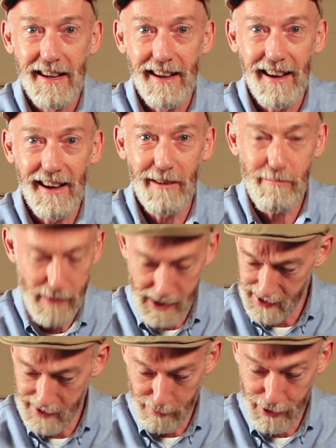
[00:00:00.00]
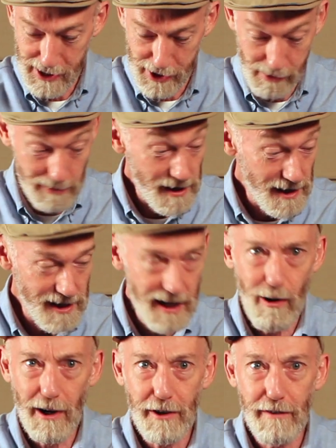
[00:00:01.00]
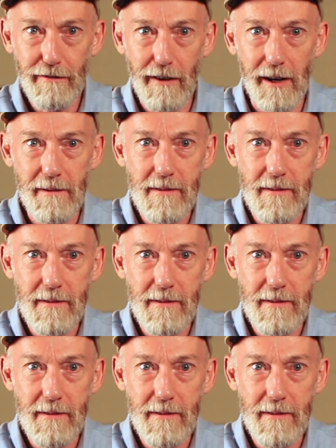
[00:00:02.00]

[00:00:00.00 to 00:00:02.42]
It's pretty doable. It's actually quite good fun.